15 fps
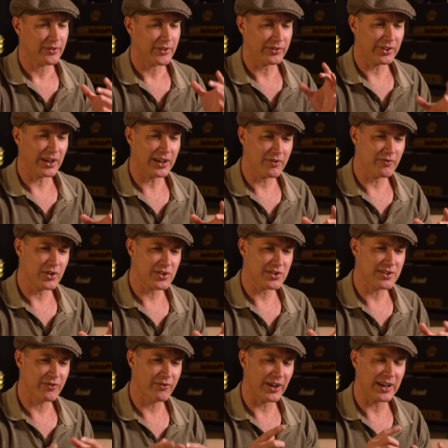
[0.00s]
The second verse
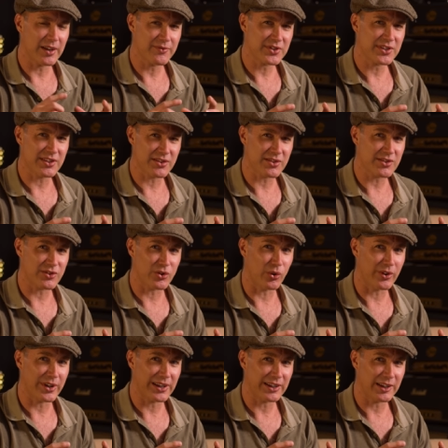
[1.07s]
develops the
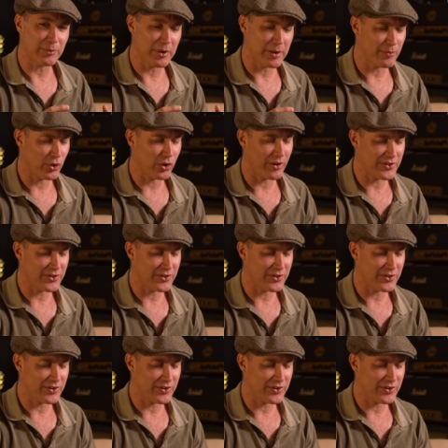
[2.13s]
story a little bit more.